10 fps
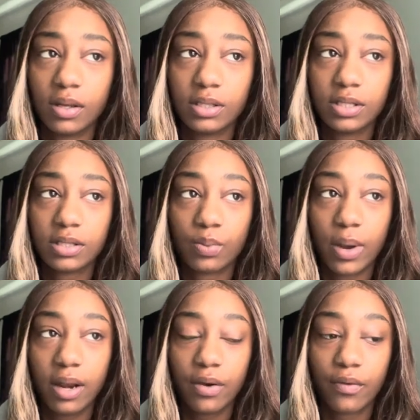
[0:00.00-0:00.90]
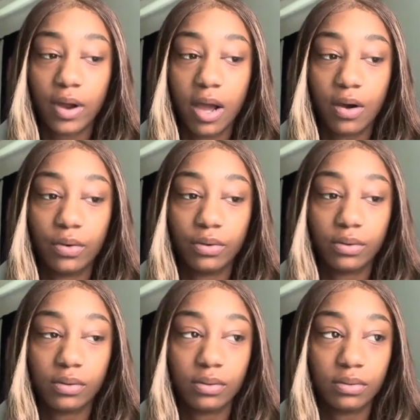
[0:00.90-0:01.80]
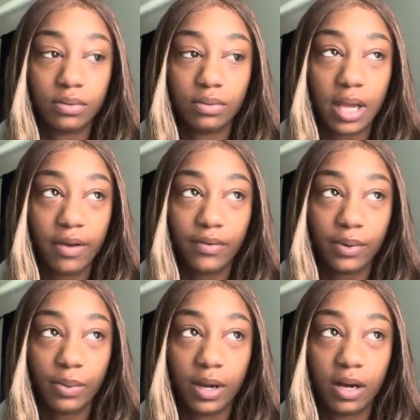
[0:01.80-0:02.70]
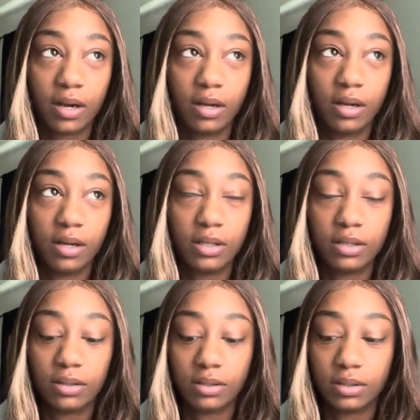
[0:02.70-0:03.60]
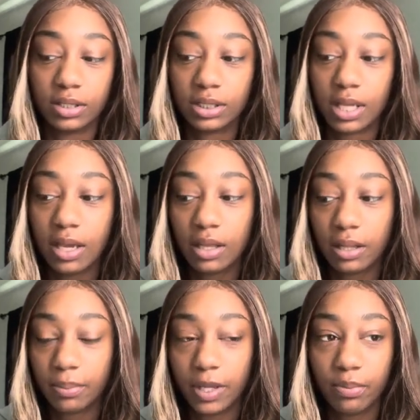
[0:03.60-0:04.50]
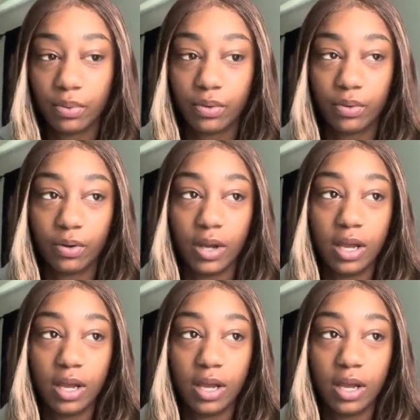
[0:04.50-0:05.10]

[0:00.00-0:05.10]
just went around everywhere, just healing people,